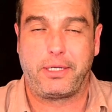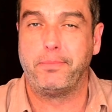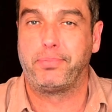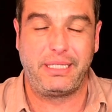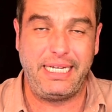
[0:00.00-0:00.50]

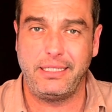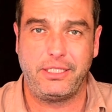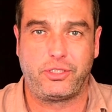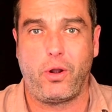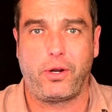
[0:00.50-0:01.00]
completely
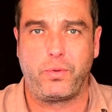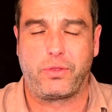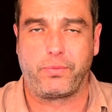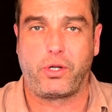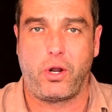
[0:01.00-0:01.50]
dark
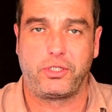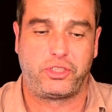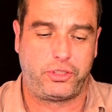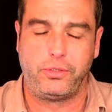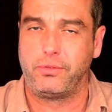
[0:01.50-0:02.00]
with regards
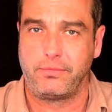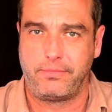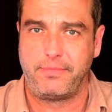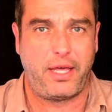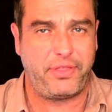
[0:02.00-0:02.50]
to
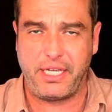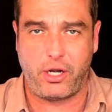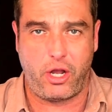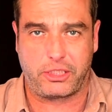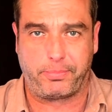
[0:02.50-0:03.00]
nothing at
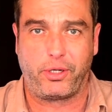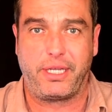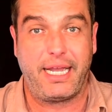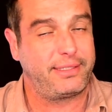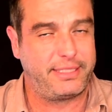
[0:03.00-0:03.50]
Augsburg
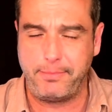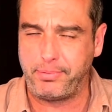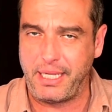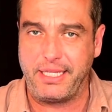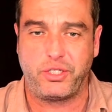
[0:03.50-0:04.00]
yet. Didn't
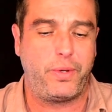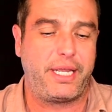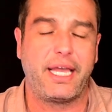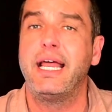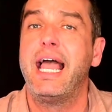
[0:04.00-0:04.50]
play this
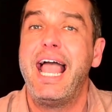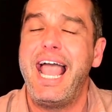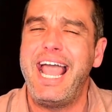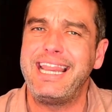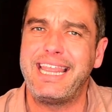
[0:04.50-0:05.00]
weekend.
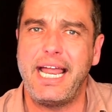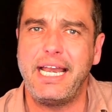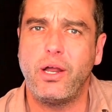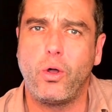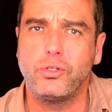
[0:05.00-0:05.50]
And
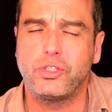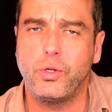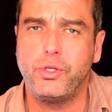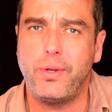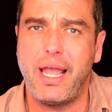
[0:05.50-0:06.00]
then also
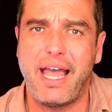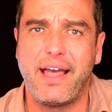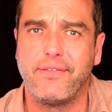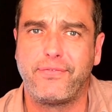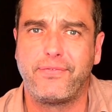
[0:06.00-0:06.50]
you
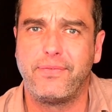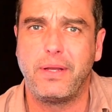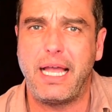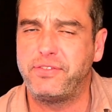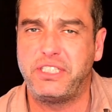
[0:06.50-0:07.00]
have
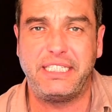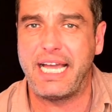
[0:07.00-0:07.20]
FC